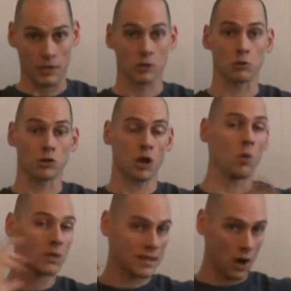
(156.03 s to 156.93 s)
So
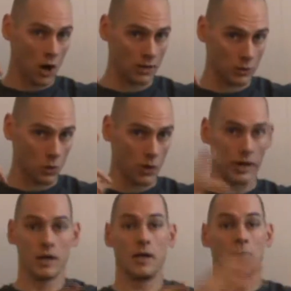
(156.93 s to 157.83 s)
start with the auditory
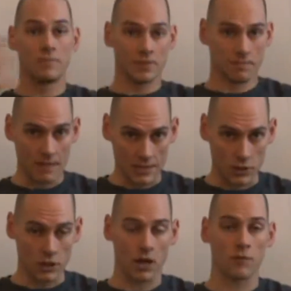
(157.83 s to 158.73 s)
that's
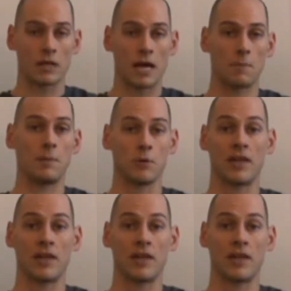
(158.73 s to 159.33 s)
going to cover a lot of people.